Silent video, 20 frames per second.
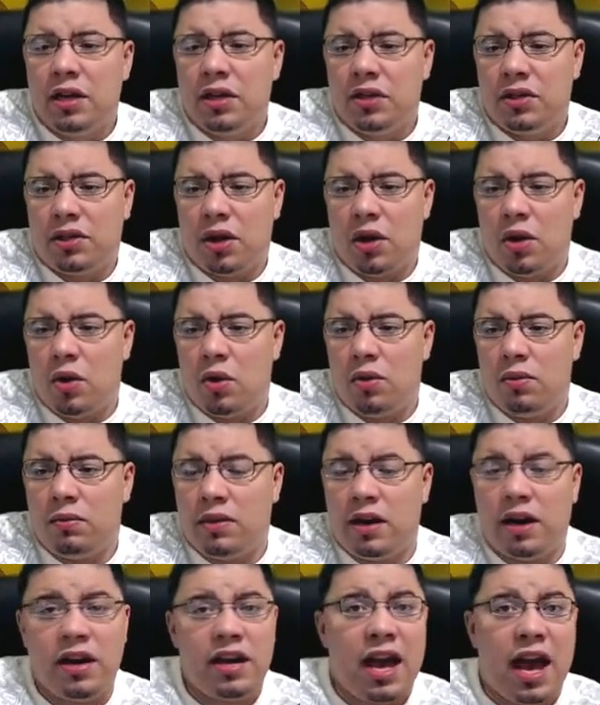So
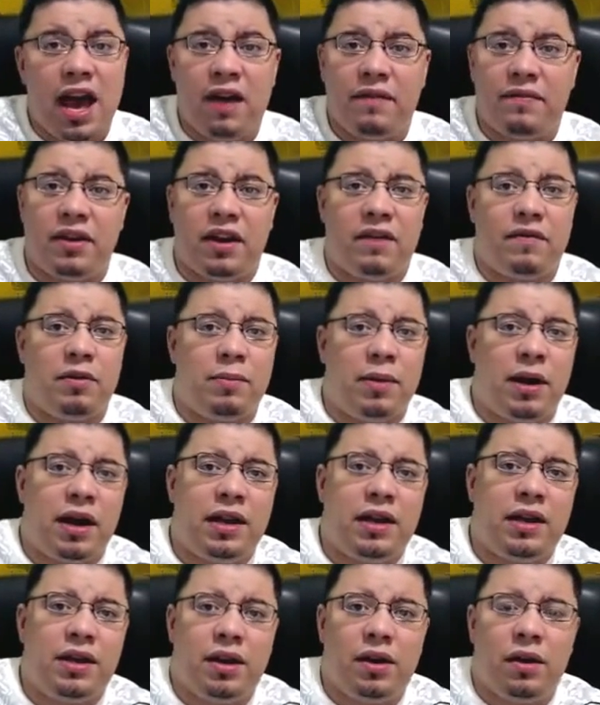there you have it,
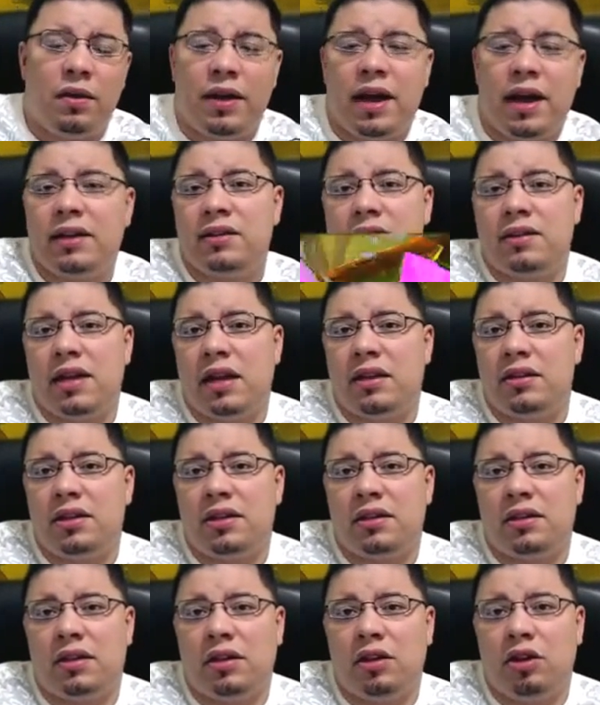everybody. You know, that's
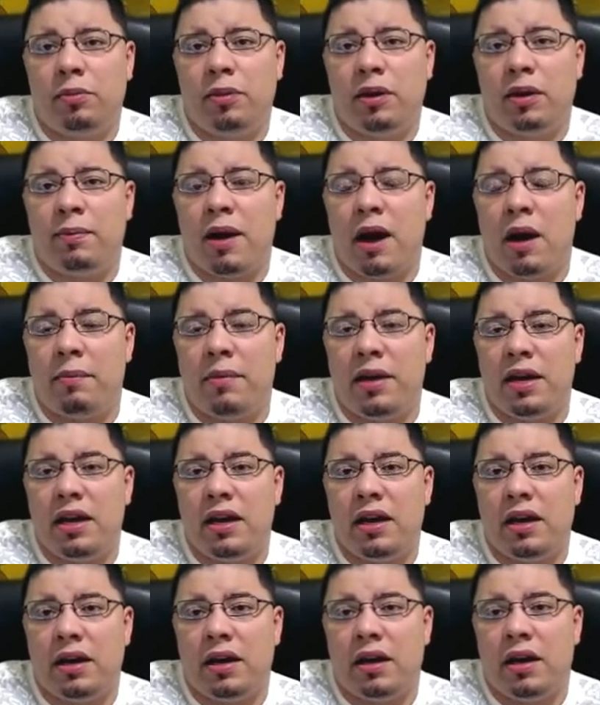just a little bit about
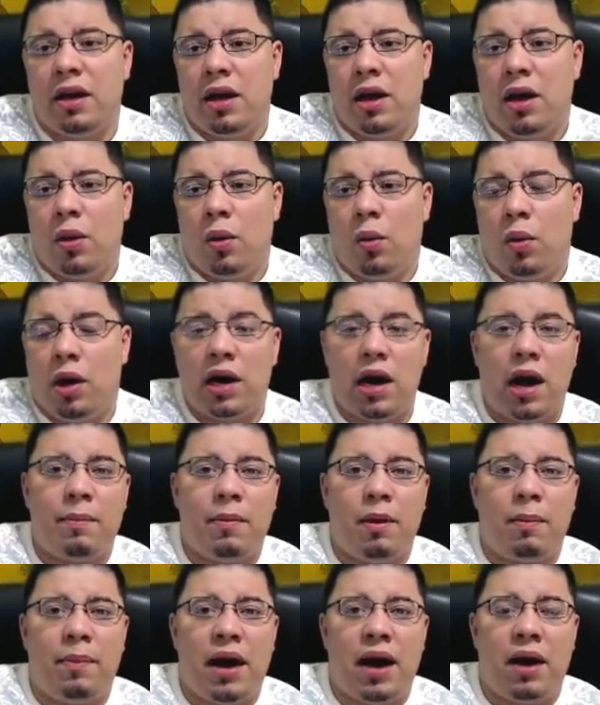me and what
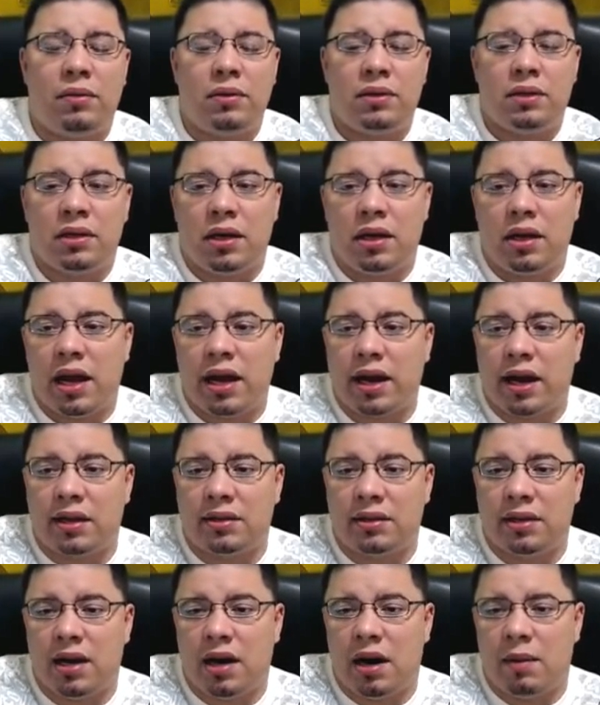I'm about. Like I
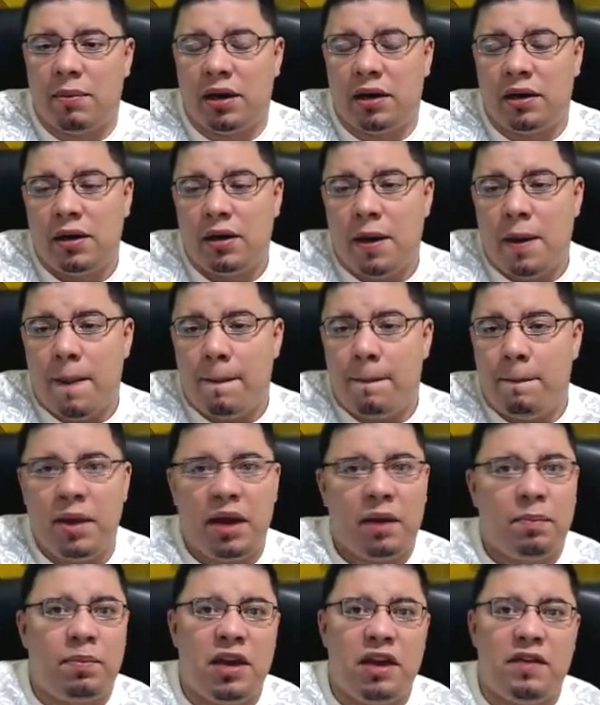said, I'm a
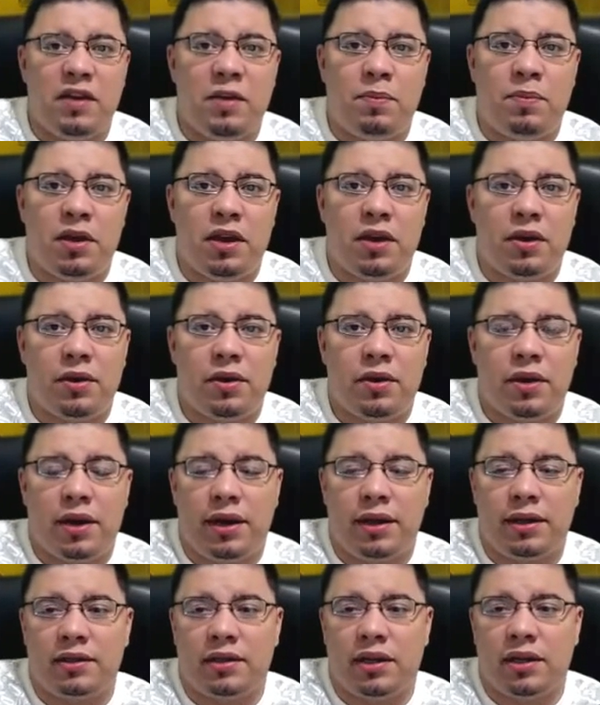big PvPer.
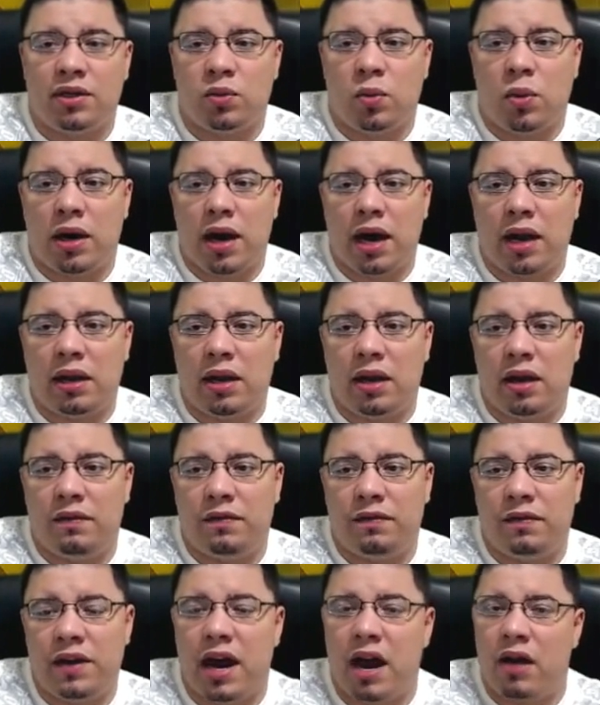It's what I
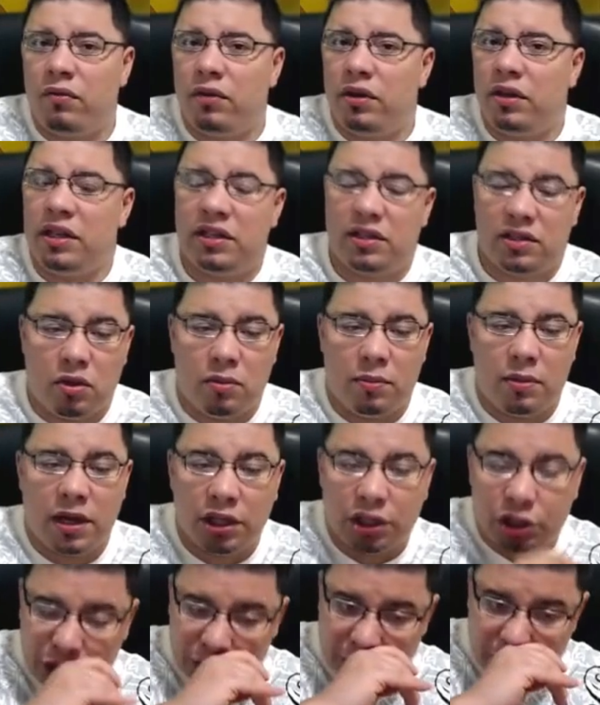love. Not really so
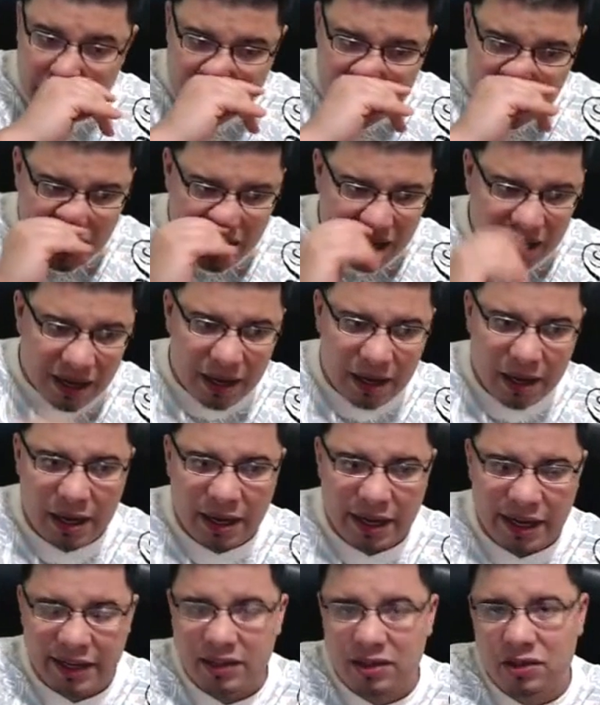much
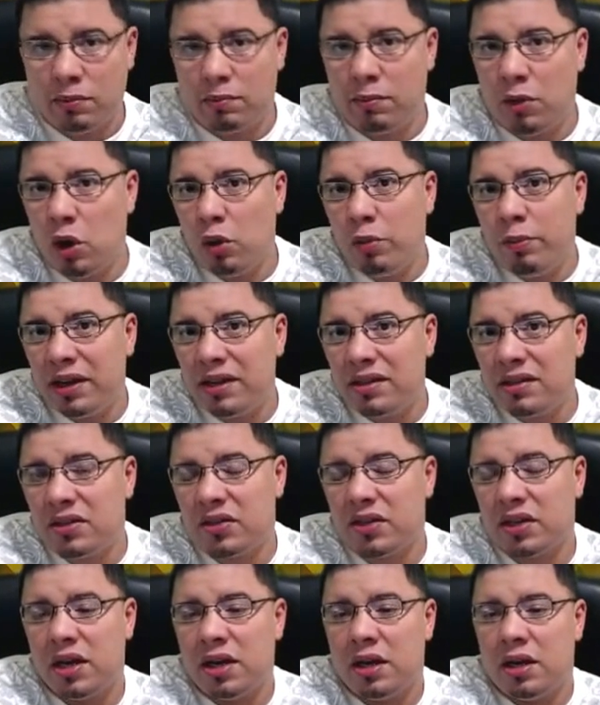into MOBAs.